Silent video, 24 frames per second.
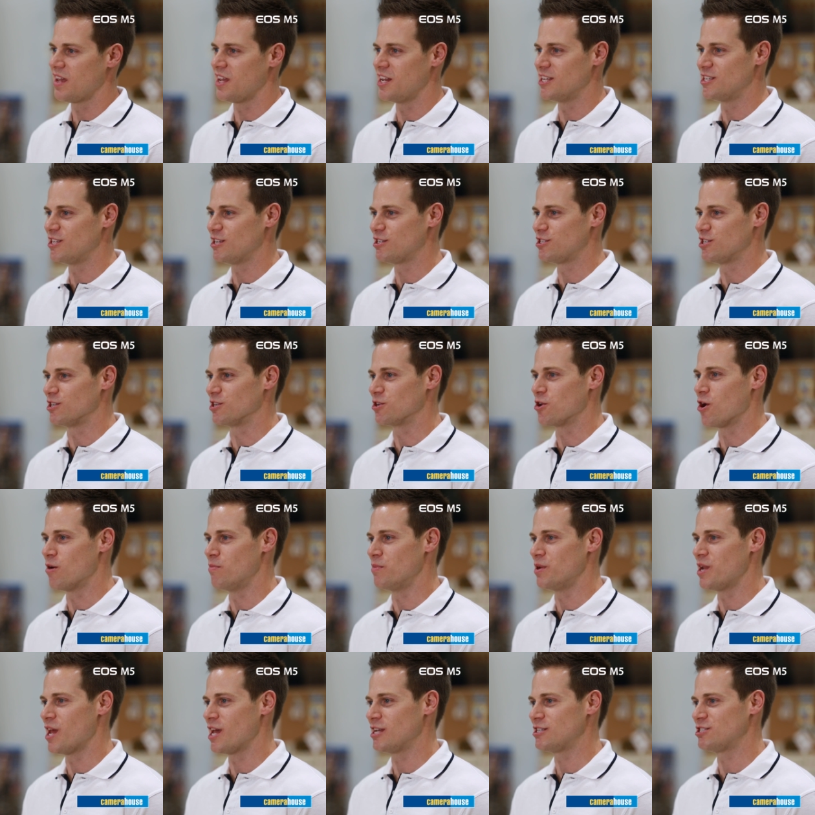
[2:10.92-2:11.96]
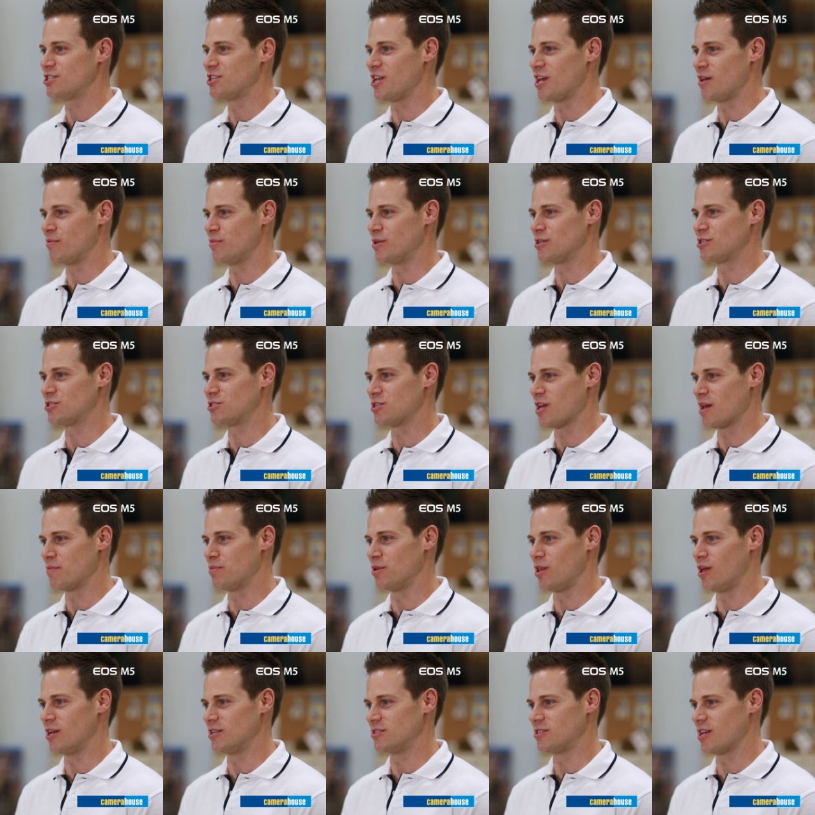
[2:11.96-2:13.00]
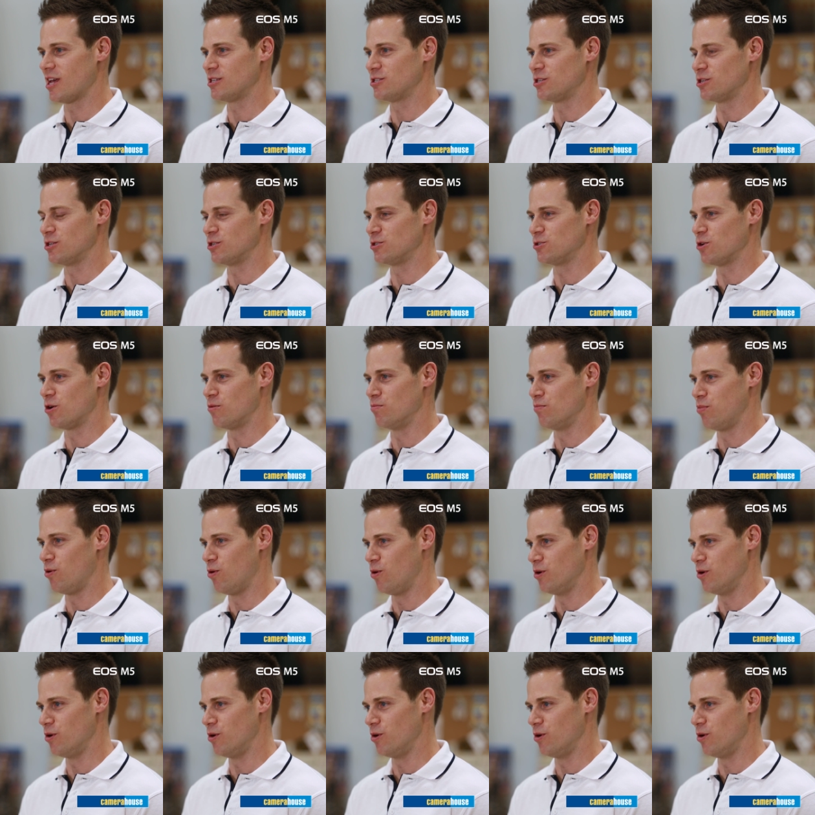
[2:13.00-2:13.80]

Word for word: In addition, combination image stabilization is on